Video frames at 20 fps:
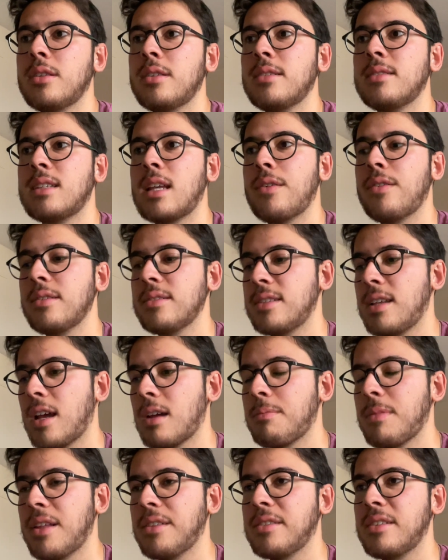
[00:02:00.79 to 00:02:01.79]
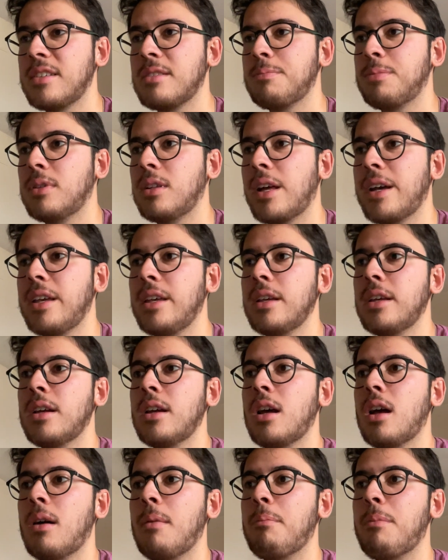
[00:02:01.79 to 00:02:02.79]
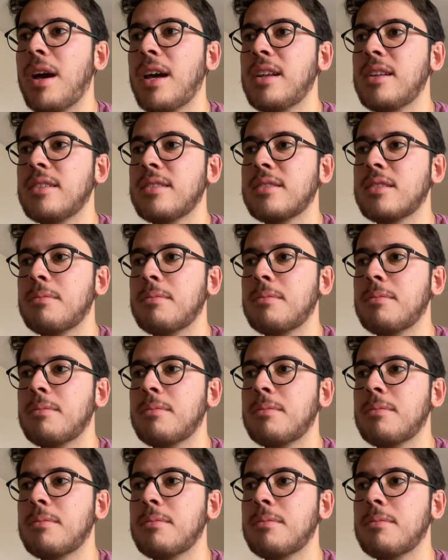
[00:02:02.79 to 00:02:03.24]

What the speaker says: 7-segment display manages